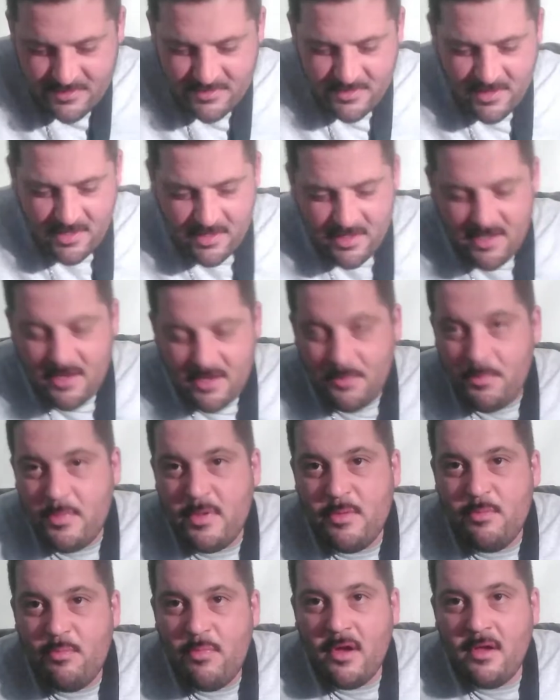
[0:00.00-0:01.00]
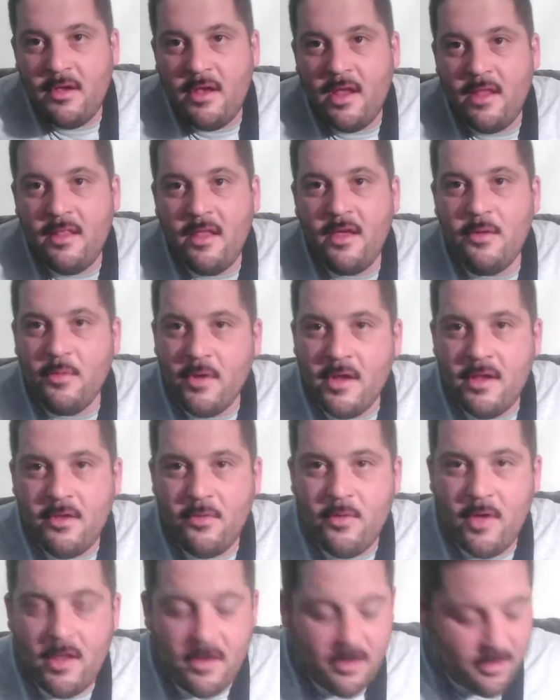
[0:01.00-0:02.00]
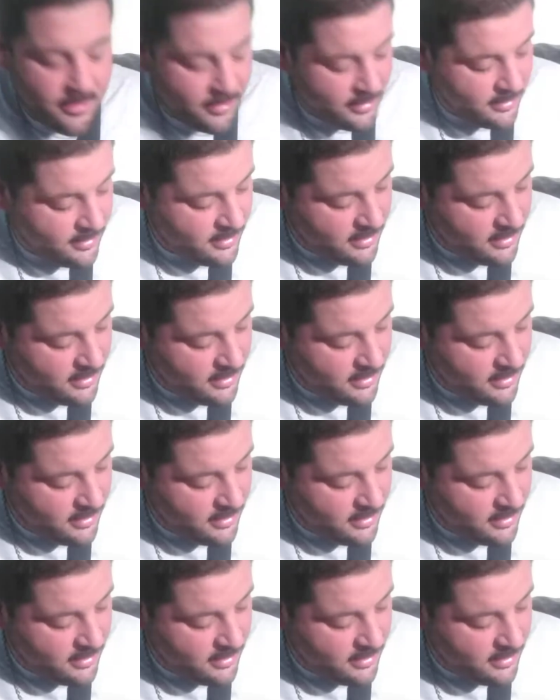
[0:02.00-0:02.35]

I'll hit a mute button on that when I do editing.